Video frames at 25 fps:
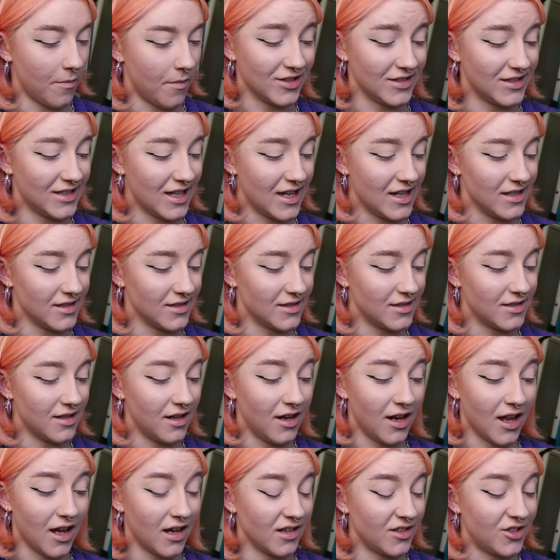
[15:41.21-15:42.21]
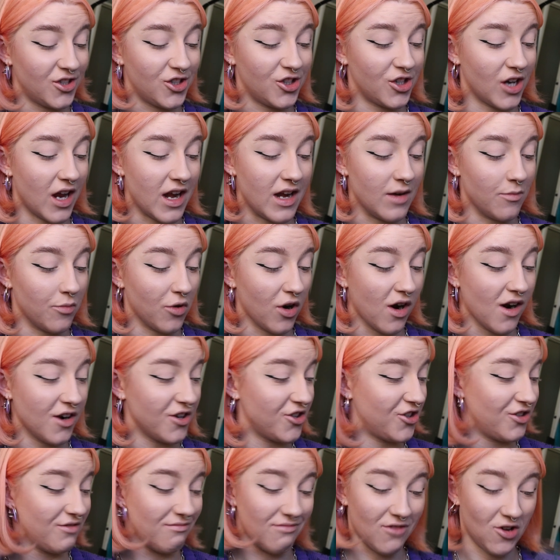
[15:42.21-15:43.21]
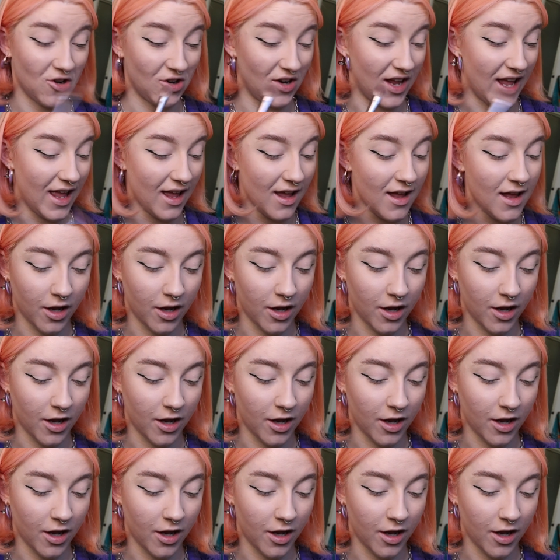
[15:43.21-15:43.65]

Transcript: It just says large shader brush on it.